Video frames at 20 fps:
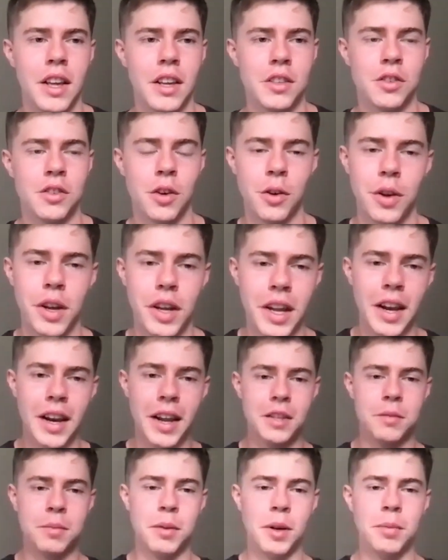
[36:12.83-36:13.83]
So again,
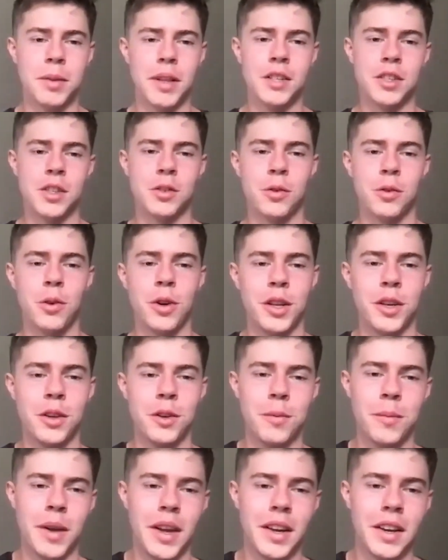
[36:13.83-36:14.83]
it's been a pleasure awesome. talking to
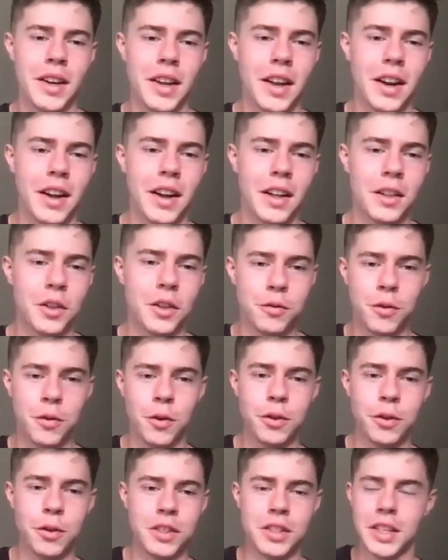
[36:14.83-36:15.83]
you, man. And I uh, look
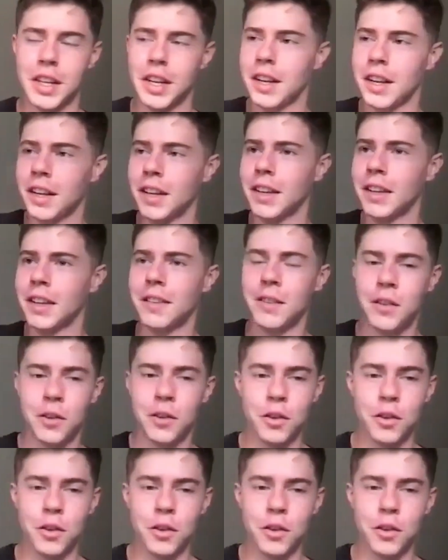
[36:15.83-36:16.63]
forward to seeing yeah, thank you.